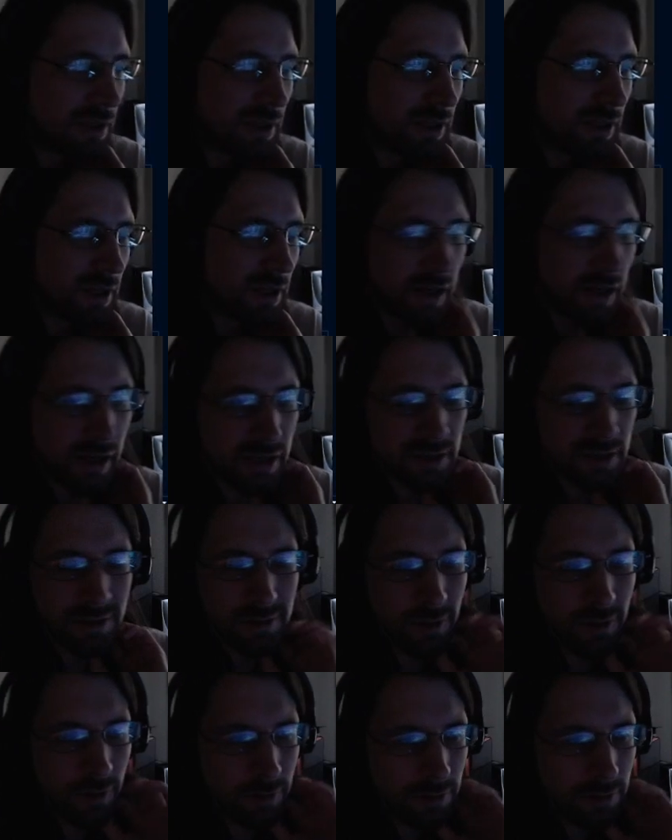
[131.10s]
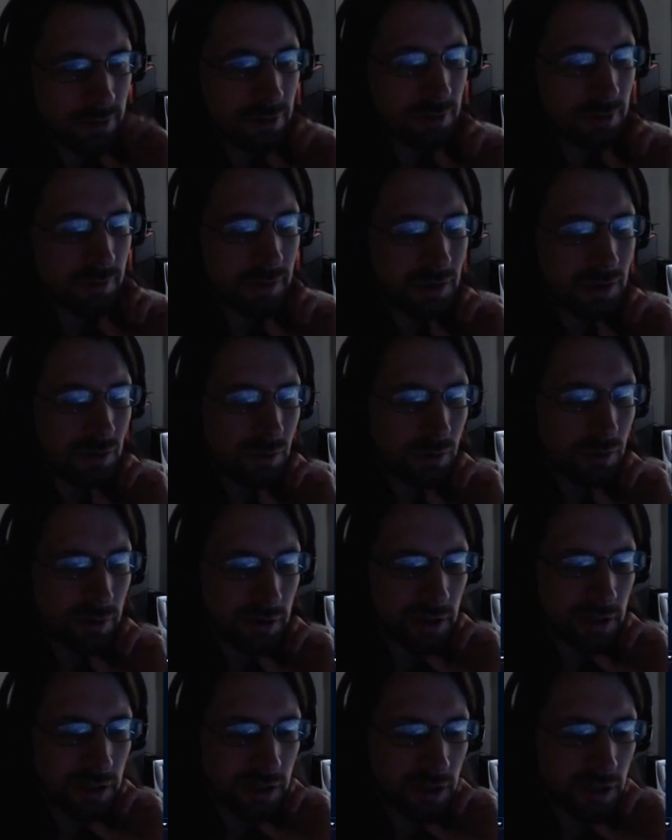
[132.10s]
Now, I started to record
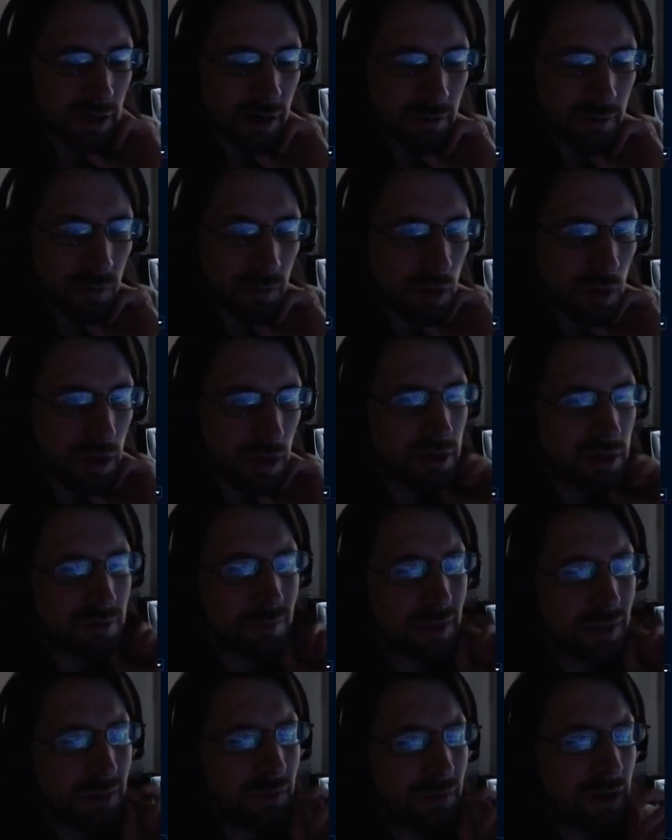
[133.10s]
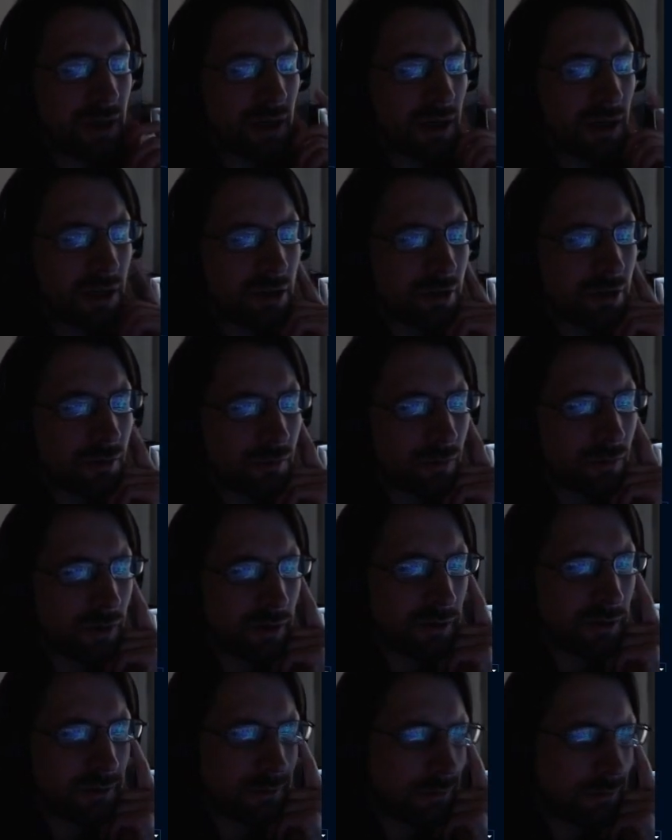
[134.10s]
it, and then I realized maybe I don't want
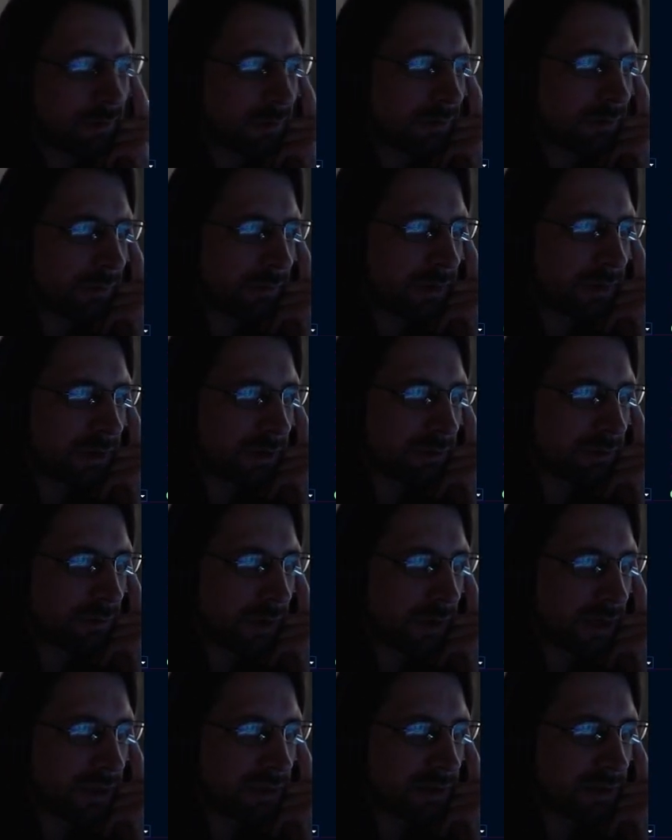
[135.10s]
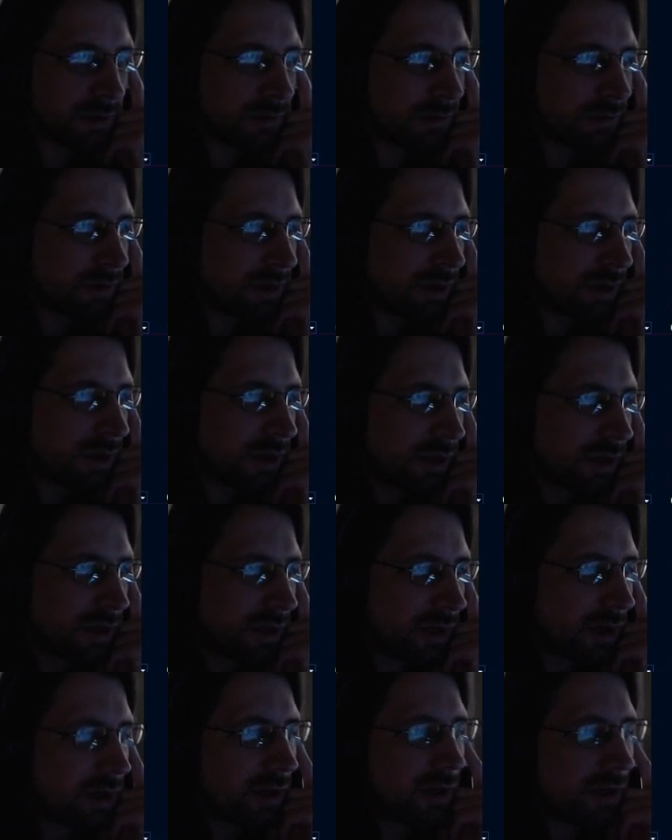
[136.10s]
to do equipment this way. So
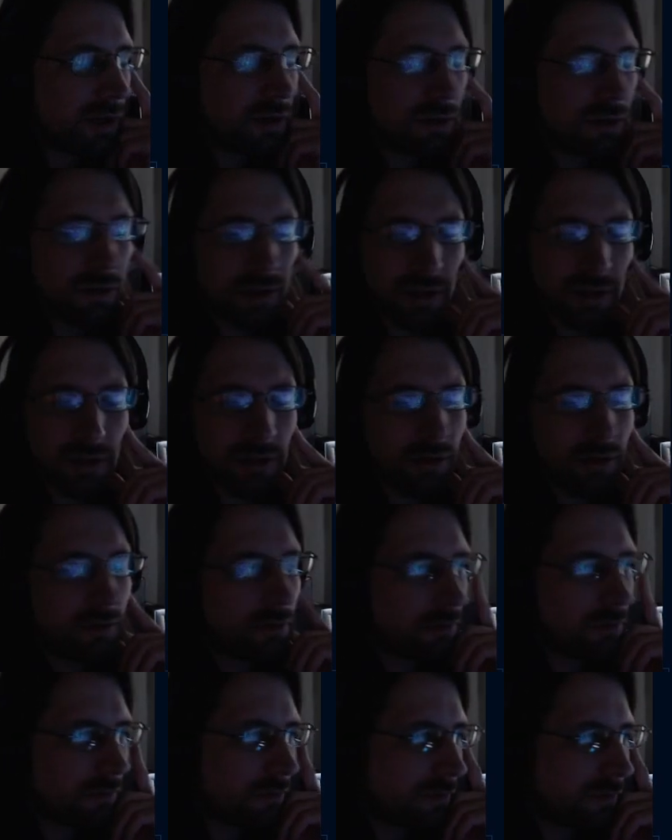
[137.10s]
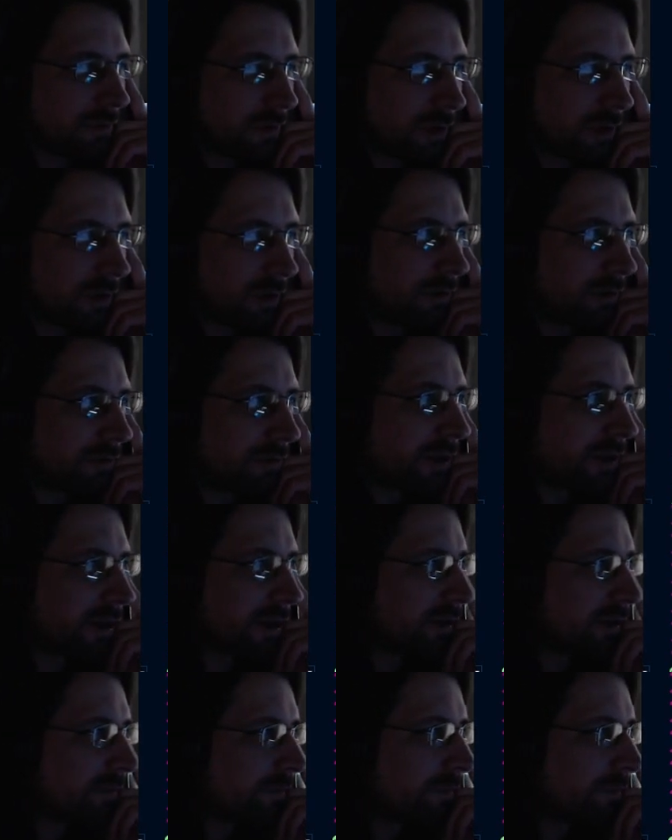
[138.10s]
it, it took a little, a little
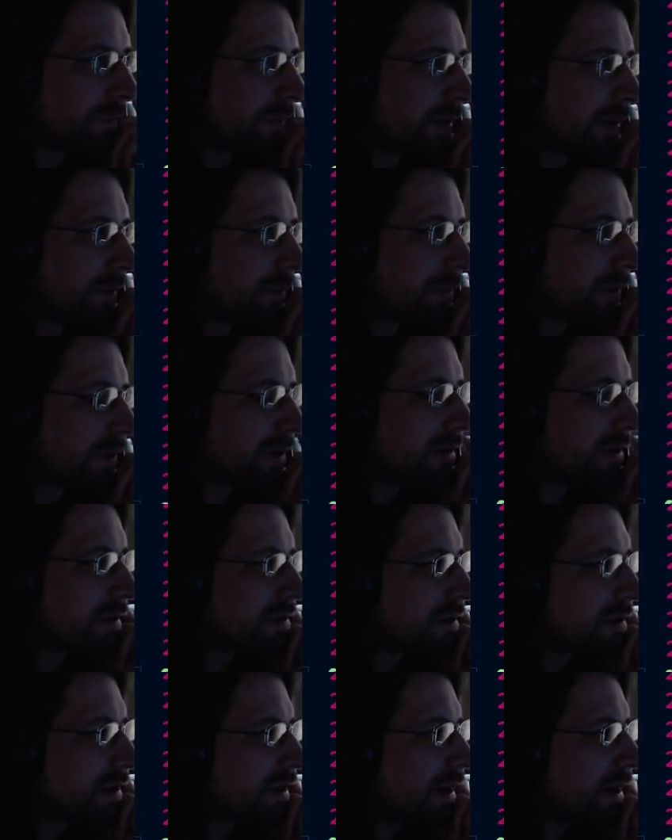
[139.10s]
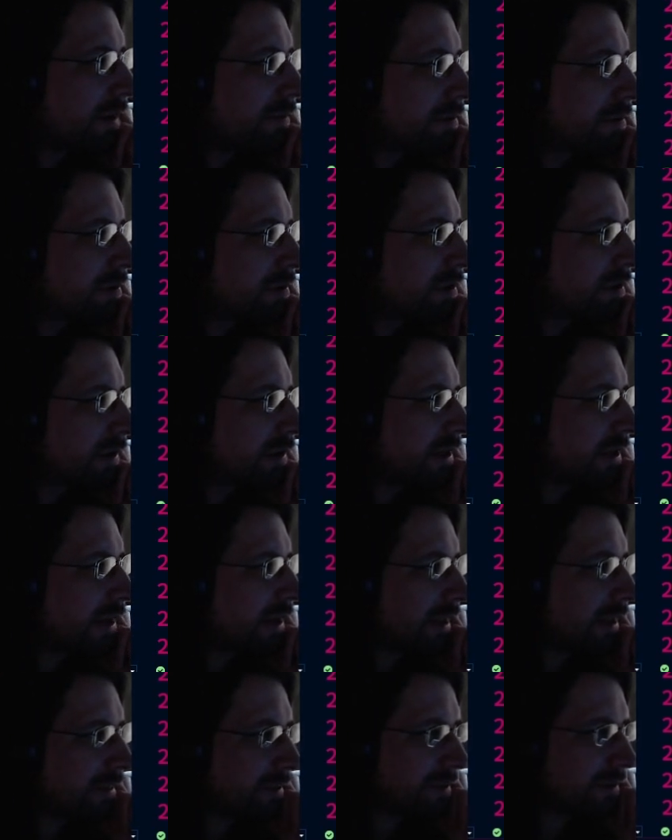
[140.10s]
thinking. Because uh, I was looking
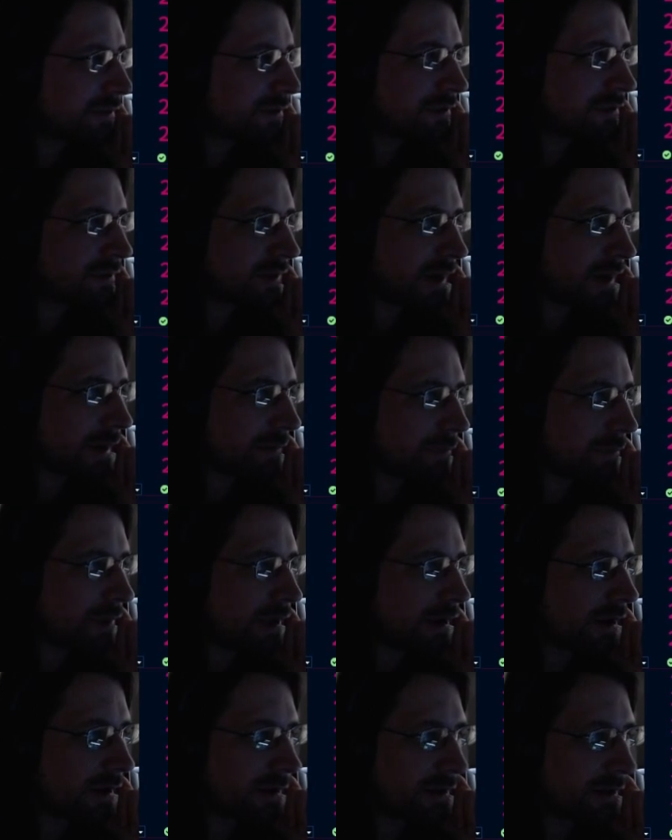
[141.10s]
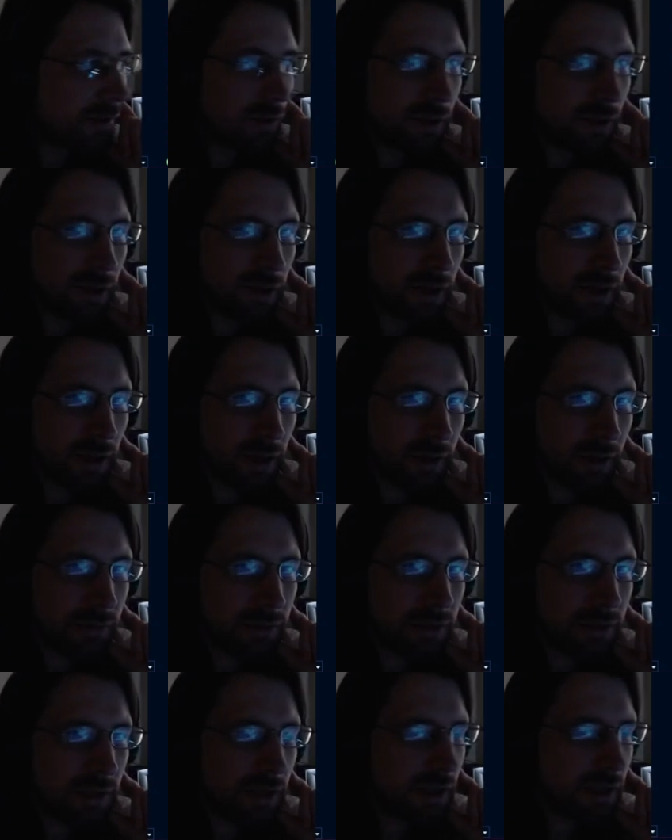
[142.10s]
at this stat block, and I
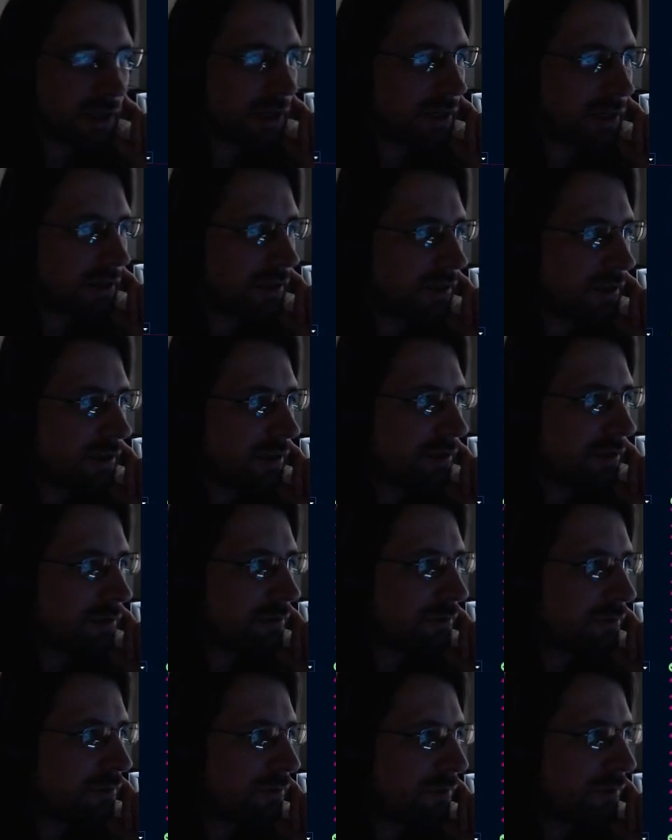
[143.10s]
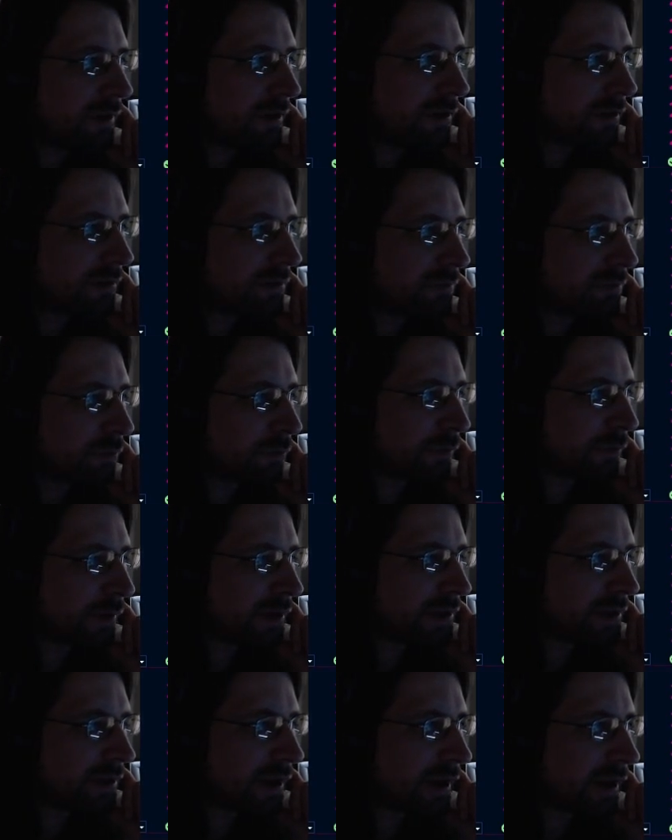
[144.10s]
was thinking, you know, we are
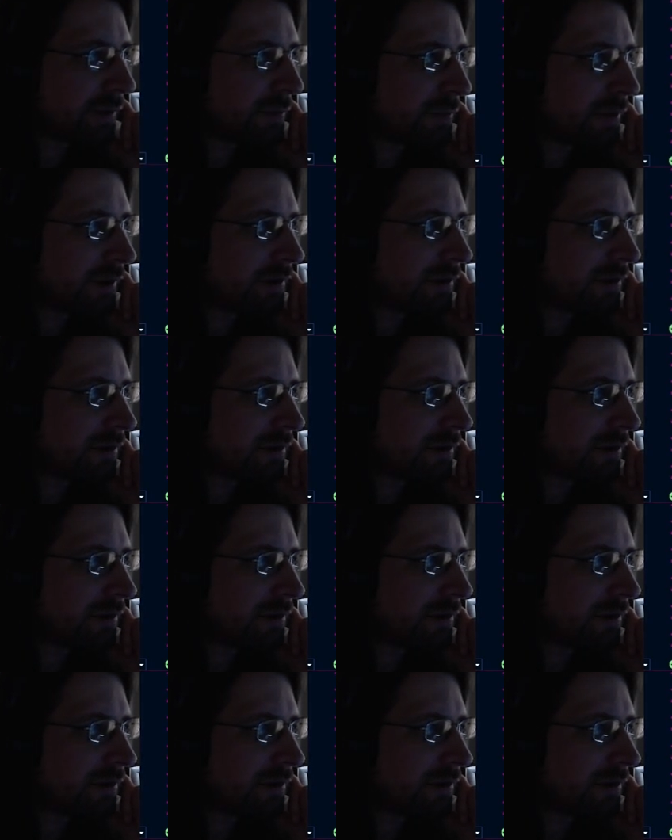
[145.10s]
retyping